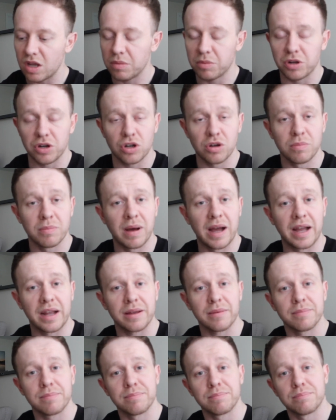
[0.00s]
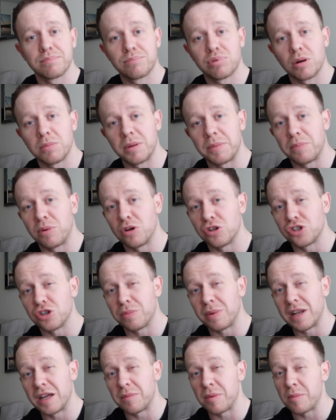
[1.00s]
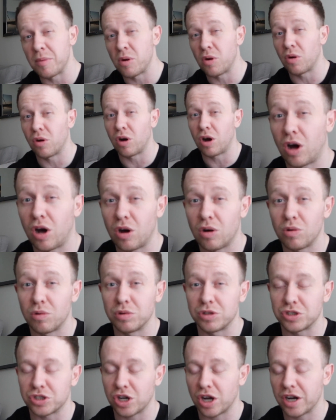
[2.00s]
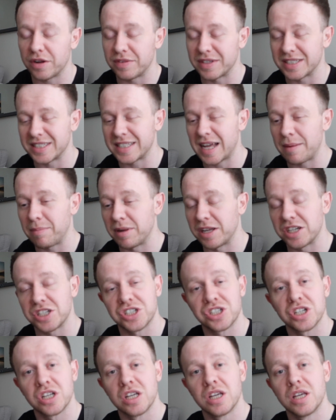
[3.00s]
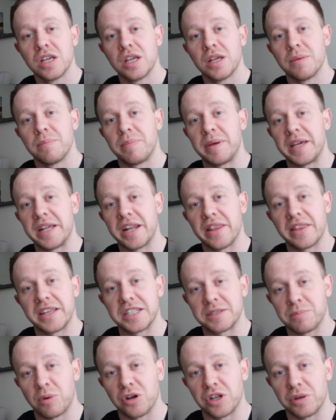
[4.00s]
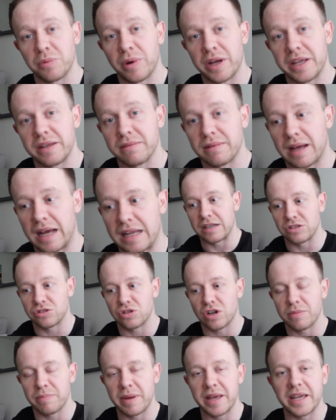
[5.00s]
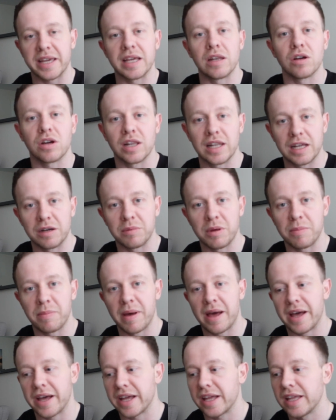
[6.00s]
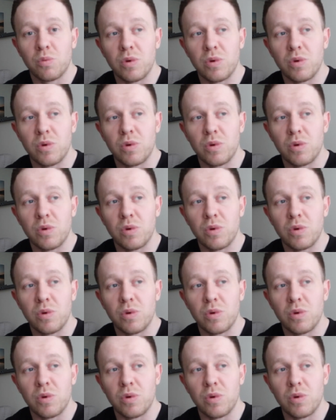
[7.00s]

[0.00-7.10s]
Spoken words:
I'm going to come back, probably push up a little bit more or hold, kind of establish being at this body weight and try and make it look a little bit better.